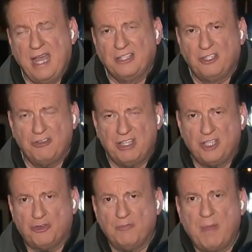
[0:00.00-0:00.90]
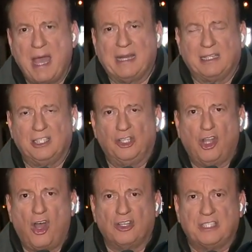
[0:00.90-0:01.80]
And, Susan, this dramatically
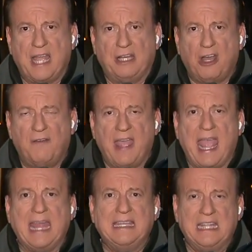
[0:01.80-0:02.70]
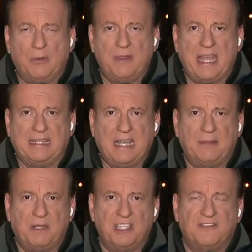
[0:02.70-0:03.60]
long standoff ending when that
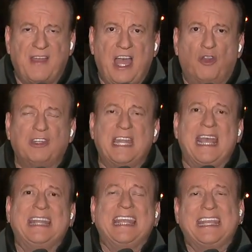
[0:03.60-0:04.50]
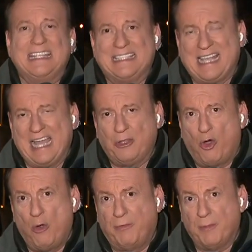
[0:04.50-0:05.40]
gunman is found dead inside the
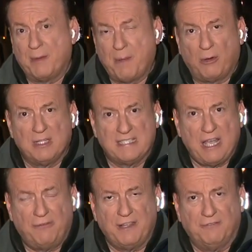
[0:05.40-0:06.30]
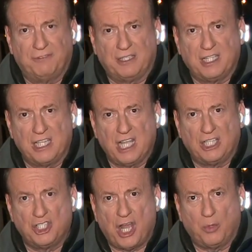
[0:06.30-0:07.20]
home from an apparent self-inflicted
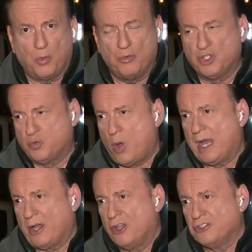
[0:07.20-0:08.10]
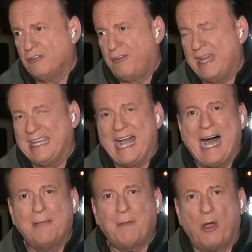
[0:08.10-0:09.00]
gunshot wound. SWAT also finding a
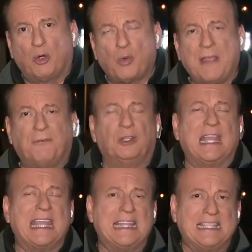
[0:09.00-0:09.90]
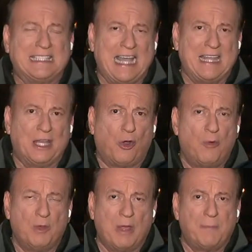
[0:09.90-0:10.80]
high-powered rifle inside that
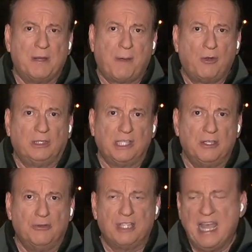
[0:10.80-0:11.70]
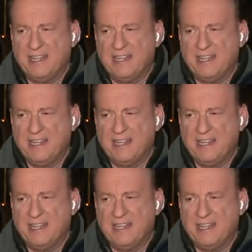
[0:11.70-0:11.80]
home, the weapon apparently used